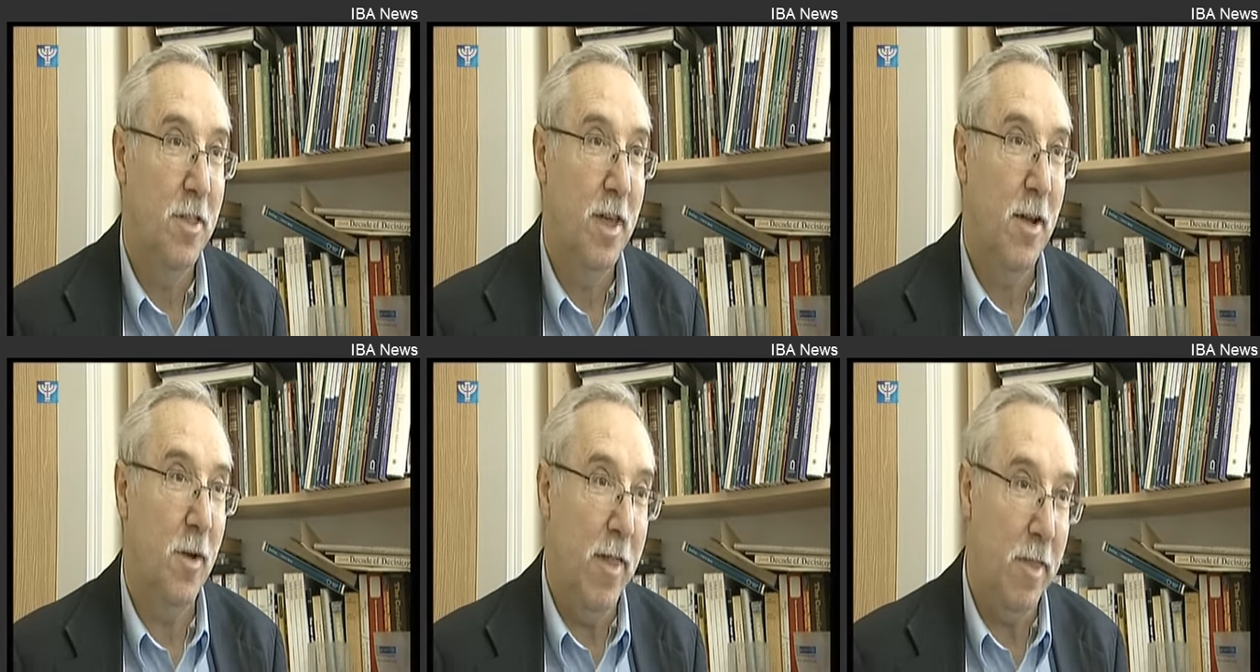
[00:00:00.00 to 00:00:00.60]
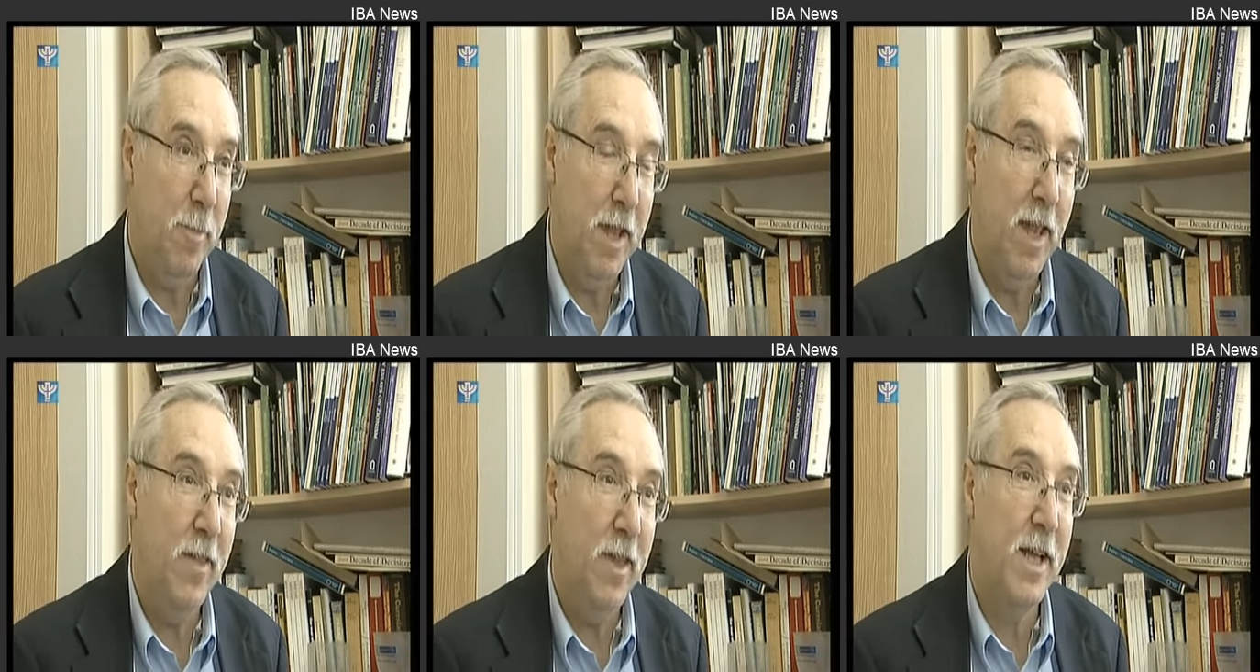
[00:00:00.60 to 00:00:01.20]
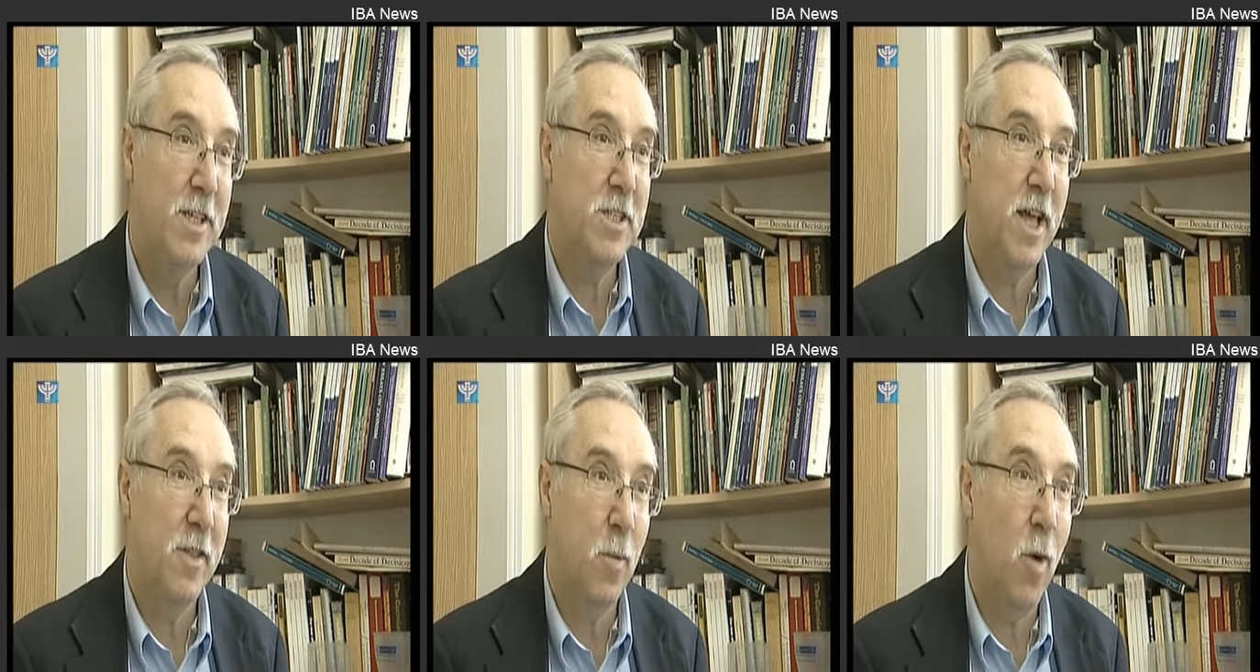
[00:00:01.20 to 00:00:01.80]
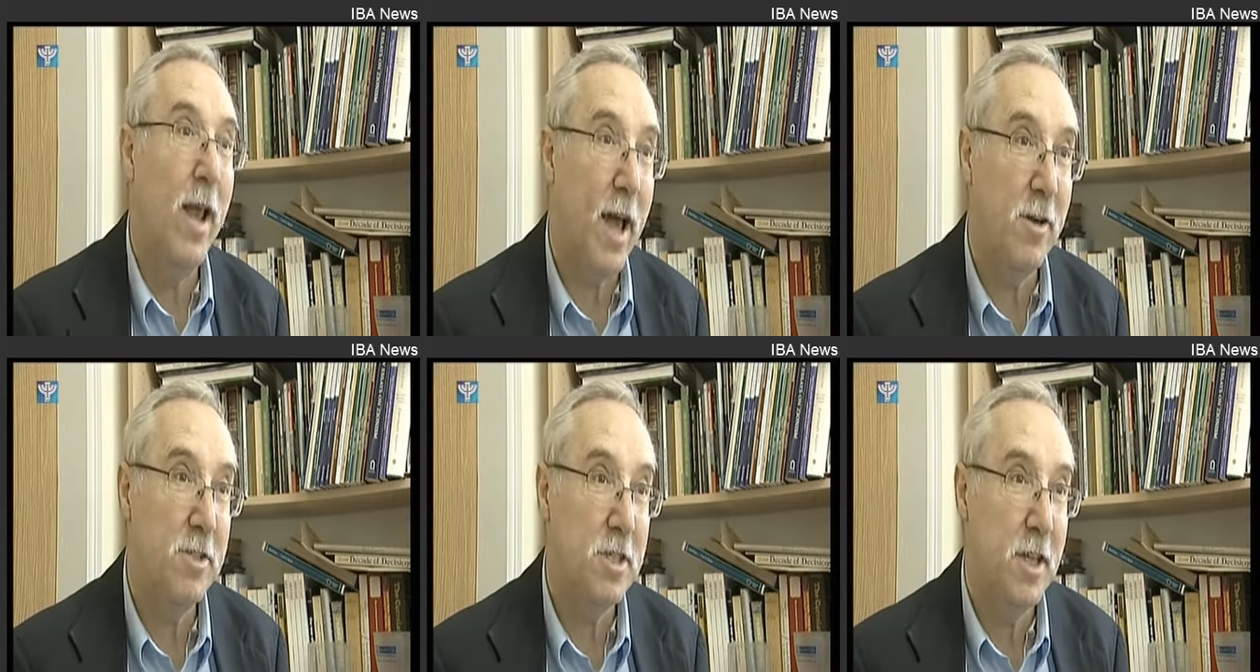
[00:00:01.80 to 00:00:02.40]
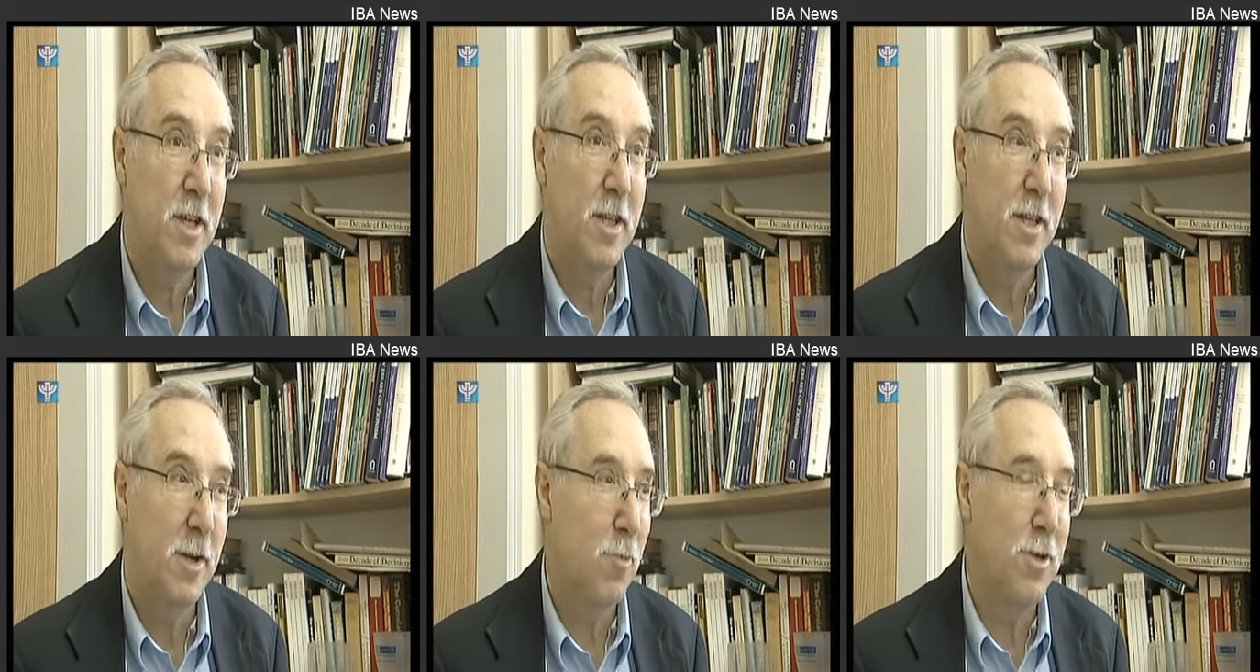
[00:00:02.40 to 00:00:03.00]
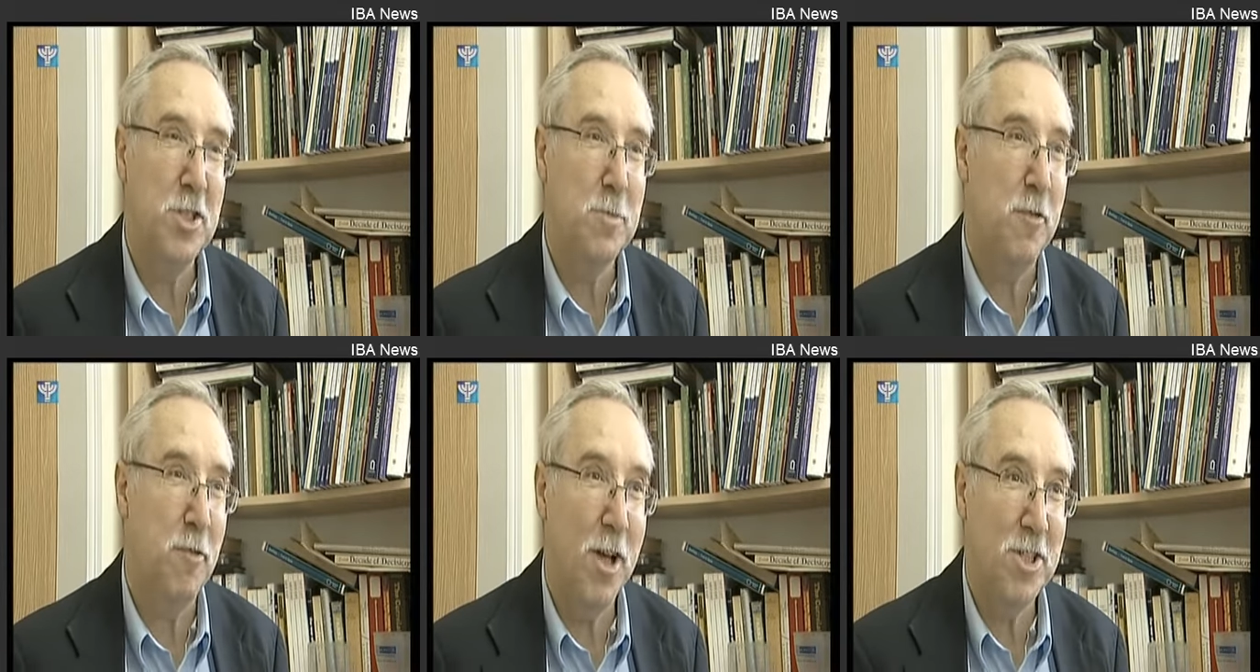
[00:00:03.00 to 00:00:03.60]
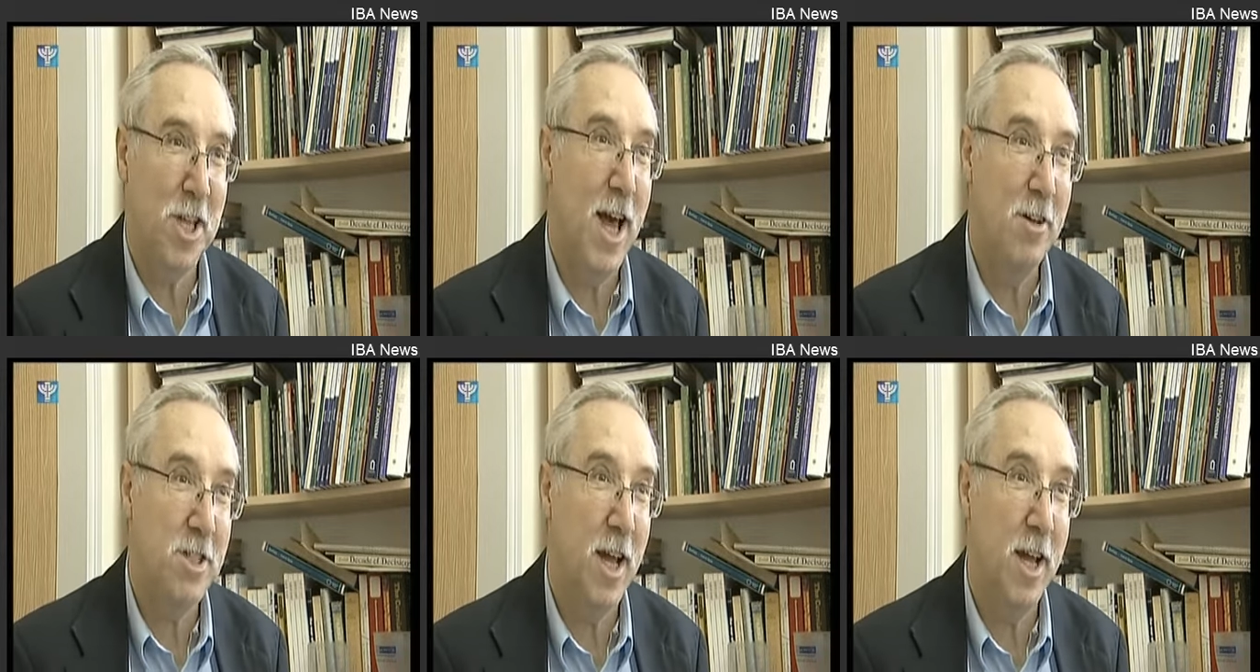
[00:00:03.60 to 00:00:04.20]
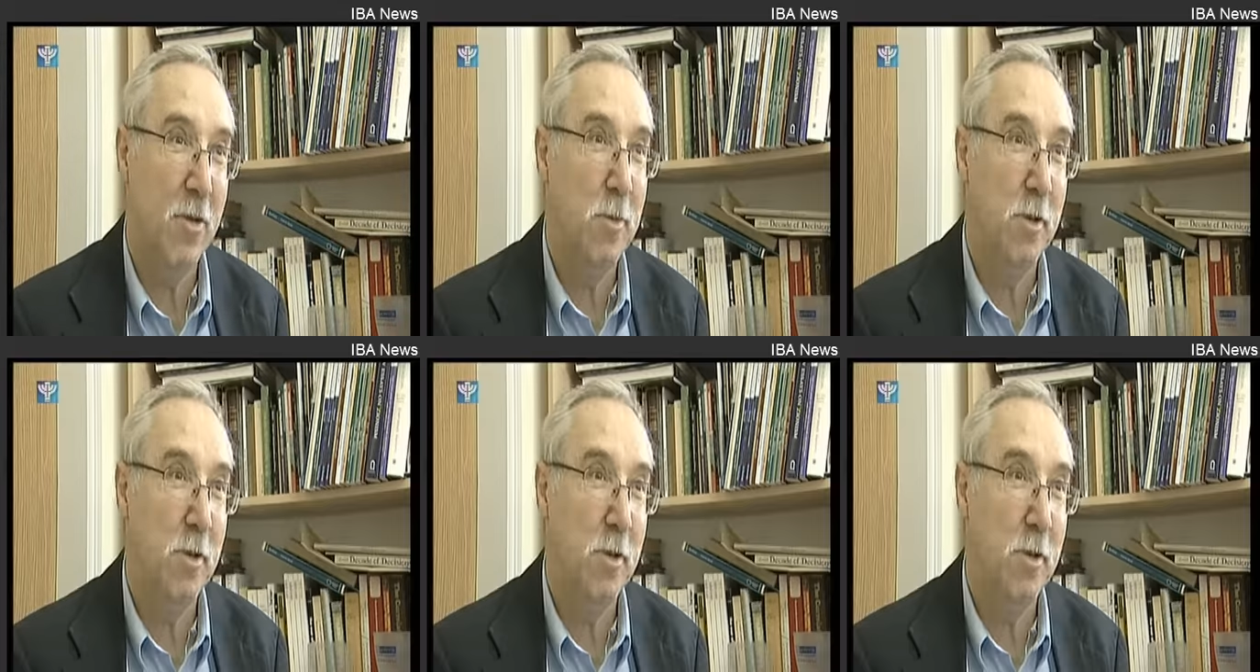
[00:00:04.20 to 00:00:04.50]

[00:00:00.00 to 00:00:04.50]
that at the meeting the next day at the White House, it wouldn't just be frosty outside, it would be